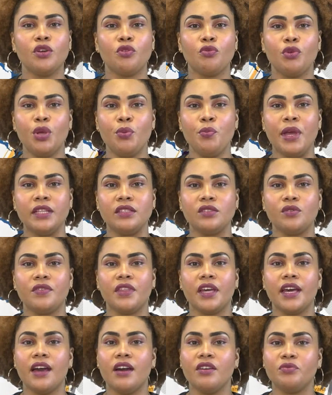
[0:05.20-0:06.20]
agreement with
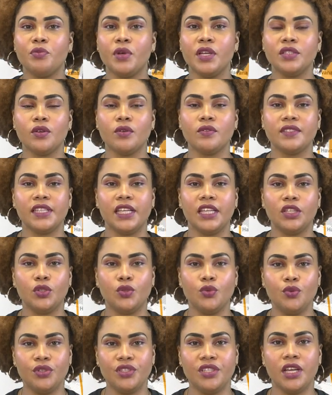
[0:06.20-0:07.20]
the government of Saint
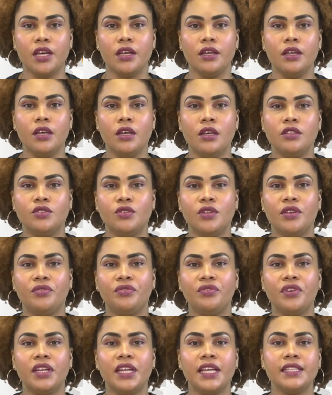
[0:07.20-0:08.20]
Lucia to
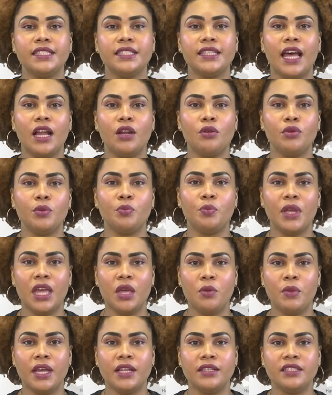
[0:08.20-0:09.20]
defer salary
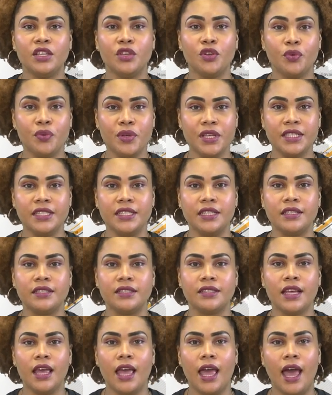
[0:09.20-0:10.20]
payment
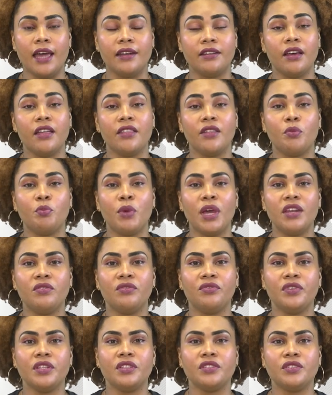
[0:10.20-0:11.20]
increases and other
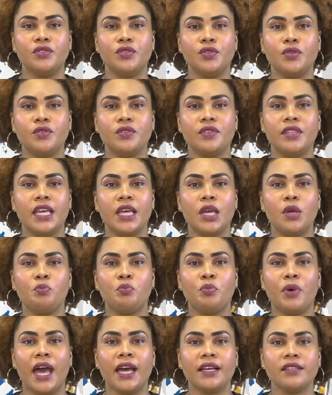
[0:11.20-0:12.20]
benefits due to the
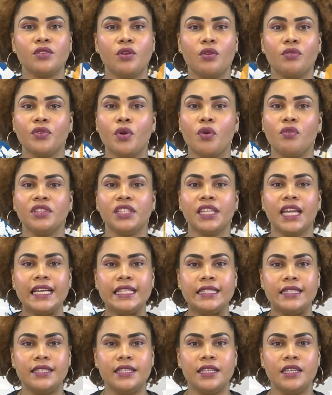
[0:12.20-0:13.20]
impacts of
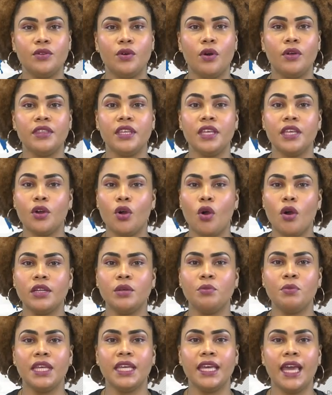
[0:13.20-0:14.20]
COVID-19 on the
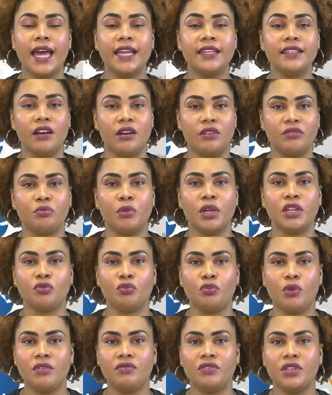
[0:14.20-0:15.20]
economy and government
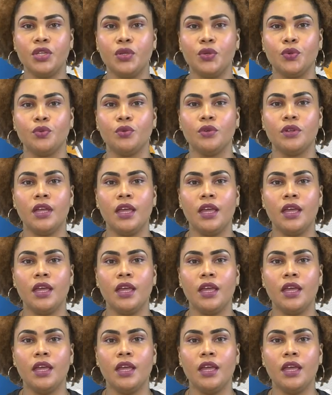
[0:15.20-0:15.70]
revenue.